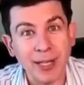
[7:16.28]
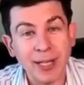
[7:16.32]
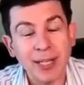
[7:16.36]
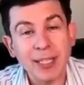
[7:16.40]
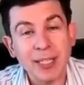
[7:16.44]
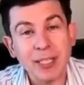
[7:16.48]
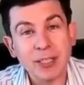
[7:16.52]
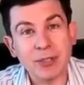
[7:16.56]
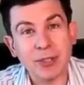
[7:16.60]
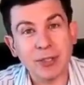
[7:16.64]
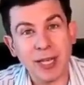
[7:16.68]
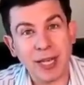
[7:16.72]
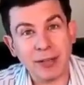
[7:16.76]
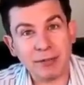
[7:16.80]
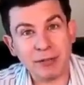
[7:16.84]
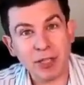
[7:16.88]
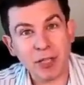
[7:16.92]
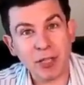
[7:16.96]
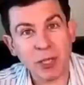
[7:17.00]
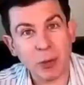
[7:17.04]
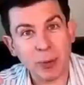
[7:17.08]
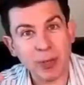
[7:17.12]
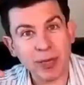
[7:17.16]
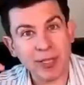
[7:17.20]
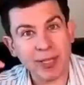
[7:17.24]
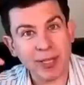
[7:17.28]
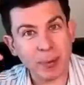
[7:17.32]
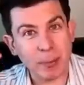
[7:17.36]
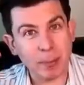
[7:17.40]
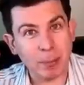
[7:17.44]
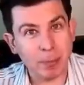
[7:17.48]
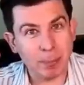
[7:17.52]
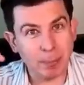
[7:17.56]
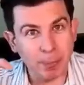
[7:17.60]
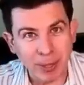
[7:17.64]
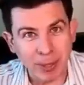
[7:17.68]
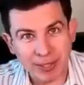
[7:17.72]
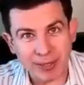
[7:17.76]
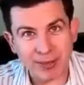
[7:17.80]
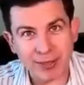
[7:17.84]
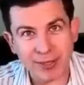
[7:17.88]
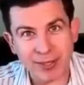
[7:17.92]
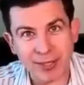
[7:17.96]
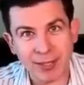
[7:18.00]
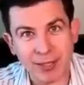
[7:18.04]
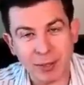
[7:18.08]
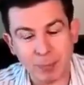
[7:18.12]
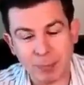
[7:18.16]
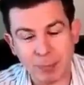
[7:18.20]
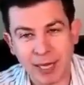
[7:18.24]
So they hmm. have to go in there and bite them
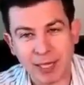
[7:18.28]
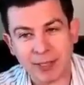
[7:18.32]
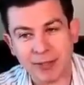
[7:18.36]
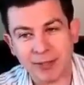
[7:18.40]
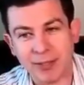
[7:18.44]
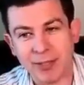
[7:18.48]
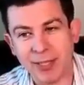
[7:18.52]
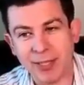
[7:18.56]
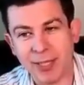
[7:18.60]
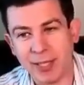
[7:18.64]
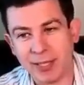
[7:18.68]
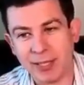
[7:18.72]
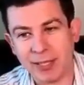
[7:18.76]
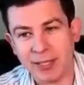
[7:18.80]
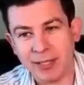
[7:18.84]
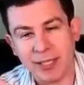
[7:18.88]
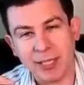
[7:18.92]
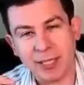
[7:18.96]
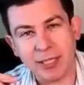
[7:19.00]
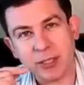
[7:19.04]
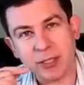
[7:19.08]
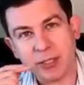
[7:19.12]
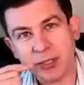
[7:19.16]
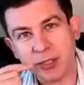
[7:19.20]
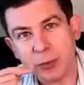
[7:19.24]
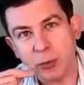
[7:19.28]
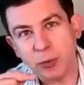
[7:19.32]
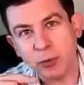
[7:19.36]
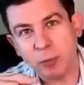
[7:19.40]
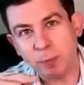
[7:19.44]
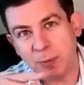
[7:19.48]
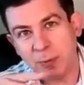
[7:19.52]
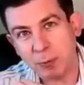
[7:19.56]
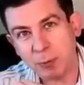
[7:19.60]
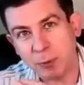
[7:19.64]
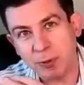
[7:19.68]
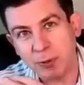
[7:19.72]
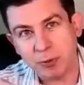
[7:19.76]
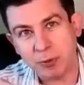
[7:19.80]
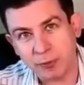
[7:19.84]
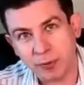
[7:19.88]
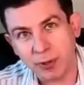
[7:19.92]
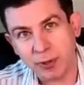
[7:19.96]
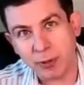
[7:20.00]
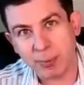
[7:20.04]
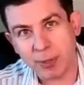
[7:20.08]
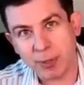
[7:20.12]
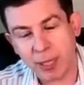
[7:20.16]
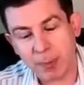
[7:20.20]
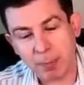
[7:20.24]
at the back of the neck and get their tooth between the
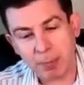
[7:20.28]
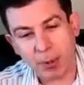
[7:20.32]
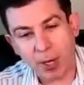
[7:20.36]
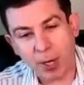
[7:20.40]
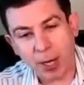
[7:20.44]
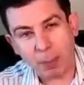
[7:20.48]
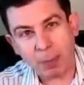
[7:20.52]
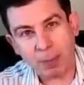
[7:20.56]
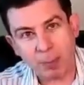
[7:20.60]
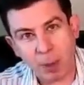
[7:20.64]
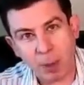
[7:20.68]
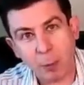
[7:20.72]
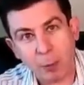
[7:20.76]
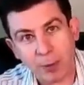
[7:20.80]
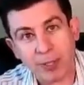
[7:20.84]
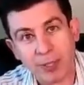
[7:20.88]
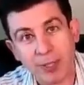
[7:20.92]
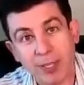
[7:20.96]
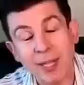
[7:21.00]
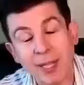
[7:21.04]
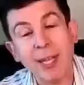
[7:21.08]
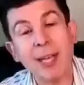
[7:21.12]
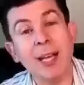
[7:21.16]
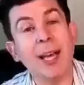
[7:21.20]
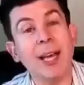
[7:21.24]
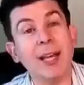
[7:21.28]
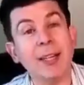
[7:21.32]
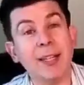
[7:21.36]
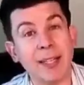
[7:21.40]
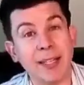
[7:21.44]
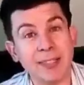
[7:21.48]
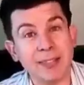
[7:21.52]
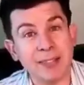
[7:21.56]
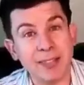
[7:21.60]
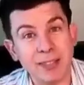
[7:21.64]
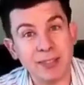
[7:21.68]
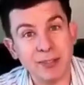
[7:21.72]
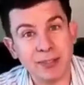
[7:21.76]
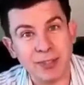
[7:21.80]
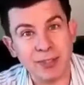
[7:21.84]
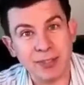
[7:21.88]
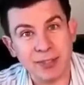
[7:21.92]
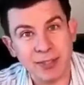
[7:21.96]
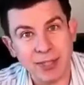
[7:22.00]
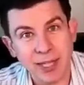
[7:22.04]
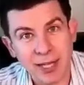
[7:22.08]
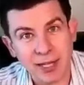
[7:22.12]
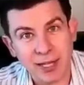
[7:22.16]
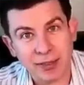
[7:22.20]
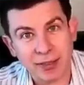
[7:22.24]
vertebrae, pop them open, and then it's instant
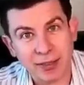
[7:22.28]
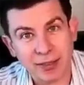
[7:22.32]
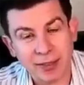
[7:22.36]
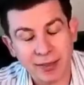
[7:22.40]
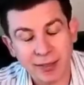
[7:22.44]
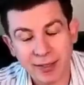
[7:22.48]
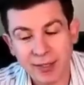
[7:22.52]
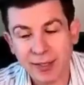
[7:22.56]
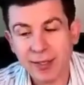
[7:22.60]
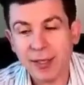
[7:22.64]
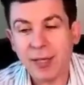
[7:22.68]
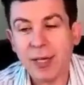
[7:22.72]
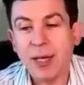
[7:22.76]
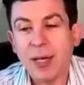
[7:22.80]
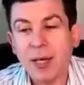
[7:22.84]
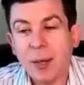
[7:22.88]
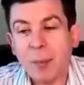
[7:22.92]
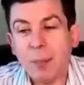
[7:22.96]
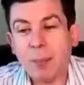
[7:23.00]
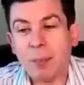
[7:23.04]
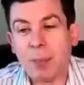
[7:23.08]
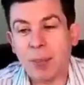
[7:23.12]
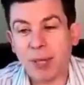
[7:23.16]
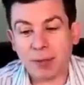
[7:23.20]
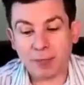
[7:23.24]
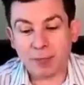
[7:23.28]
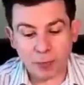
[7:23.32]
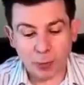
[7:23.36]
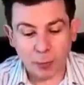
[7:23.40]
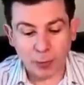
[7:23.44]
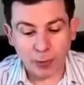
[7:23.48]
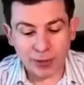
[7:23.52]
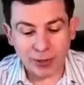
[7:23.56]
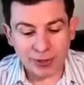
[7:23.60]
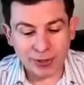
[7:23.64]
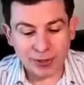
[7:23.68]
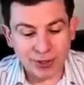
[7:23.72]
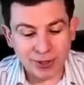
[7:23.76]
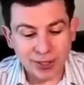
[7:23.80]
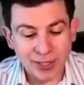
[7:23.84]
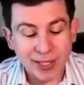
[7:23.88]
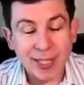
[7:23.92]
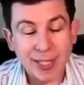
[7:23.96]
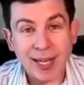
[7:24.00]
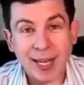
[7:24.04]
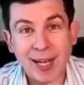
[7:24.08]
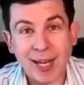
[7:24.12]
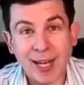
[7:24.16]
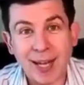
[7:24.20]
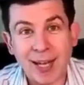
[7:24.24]
death. But of course,
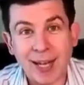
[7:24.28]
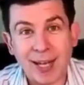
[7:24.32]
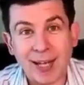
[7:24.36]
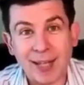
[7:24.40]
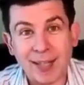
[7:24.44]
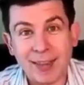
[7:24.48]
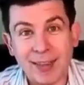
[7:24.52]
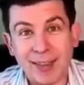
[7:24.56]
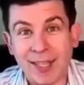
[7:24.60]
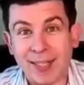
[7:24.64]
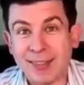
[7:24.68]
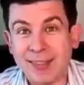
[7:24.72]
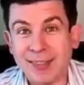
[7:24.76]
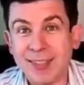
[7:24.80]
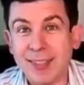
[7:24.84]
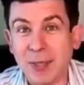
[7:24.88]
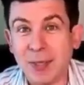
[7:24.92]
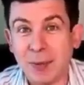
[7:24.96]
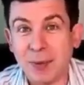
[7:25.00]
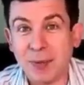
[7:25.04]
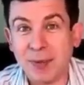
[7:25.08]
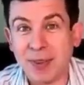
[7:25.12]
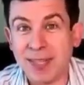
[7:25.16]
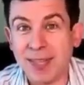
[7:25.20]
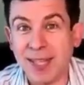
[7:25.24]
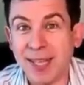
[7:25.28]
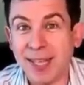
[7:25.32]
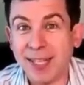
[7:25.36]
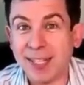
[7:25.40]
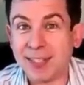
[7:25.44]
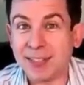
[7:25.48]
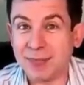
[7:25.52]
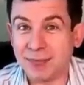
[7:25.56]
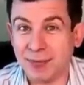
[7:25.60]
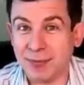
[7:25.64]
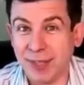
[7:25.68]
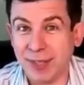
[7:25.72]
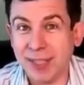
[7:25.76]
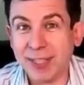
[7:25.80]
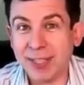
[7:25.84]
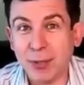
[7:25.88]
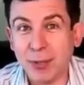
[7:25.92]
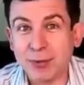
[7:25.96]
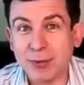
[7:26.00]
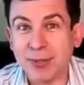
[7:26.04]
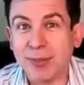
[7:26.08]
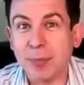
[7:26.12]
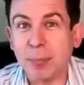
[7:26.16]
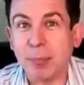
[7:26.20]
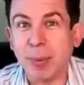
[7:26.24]
uh, that you know the neck is very
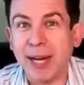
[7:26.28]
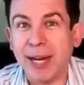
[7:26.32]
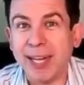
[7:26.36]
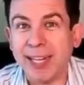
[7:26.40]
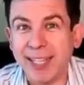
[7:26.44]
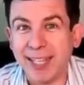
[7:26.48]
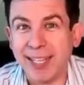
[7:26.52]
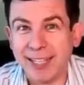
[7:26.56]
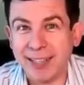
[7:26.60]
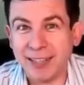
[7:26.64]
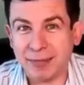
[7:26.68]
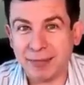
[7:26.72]
close to the bitey end of a